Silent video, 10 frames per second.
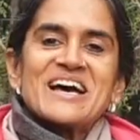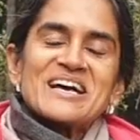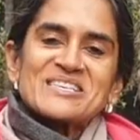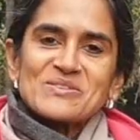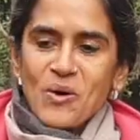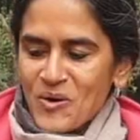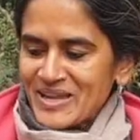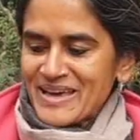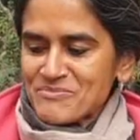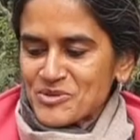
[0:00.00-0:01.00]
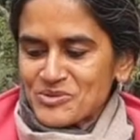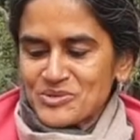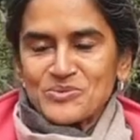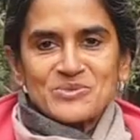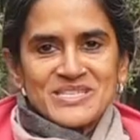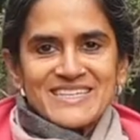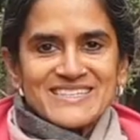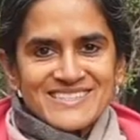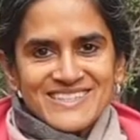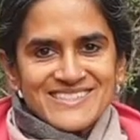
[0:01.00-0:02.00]
So all I'm going to use
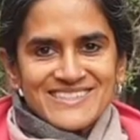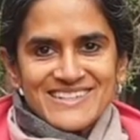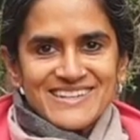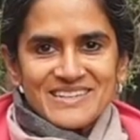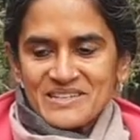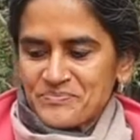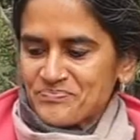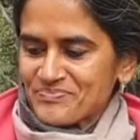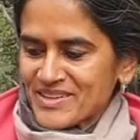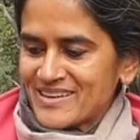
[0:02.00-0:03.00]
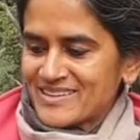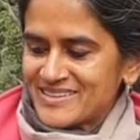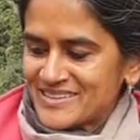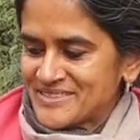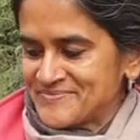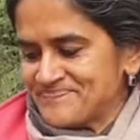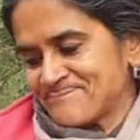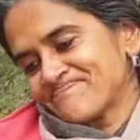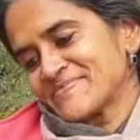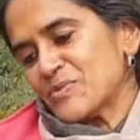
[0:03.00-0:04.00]
is this little,
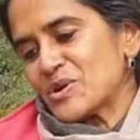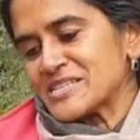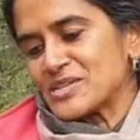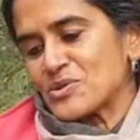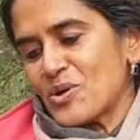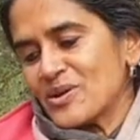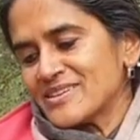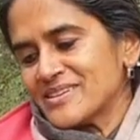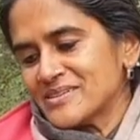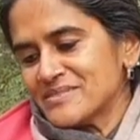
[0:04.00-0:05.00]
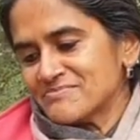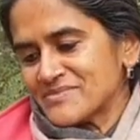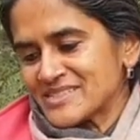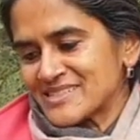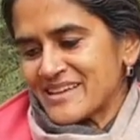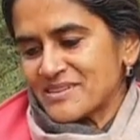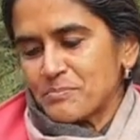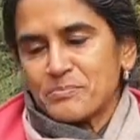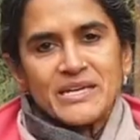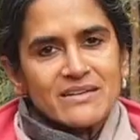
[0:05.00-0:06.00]
what is it called? It's like a
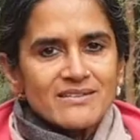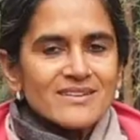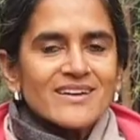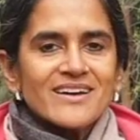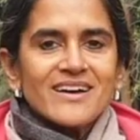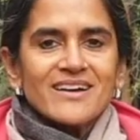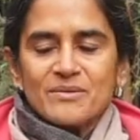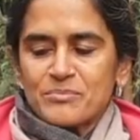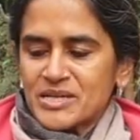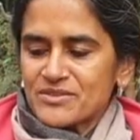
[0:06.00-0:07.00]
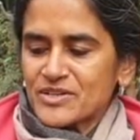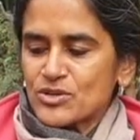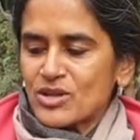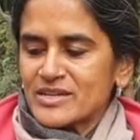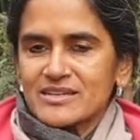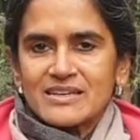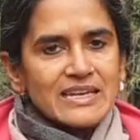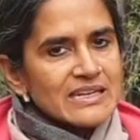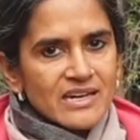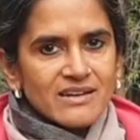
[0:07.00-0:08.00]
pick, but we call it a
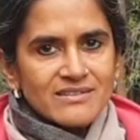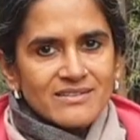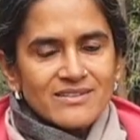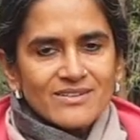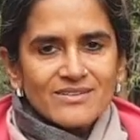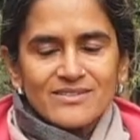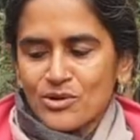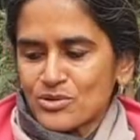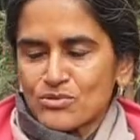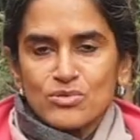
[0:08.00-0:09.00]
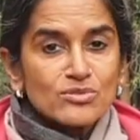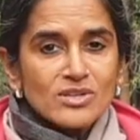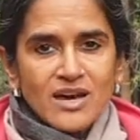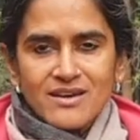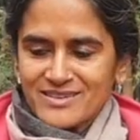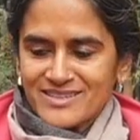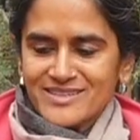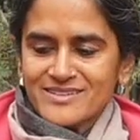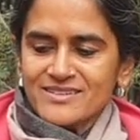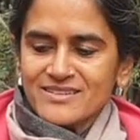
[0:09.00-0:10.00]
khilna or a khurdra
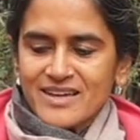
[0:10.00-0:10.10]
here.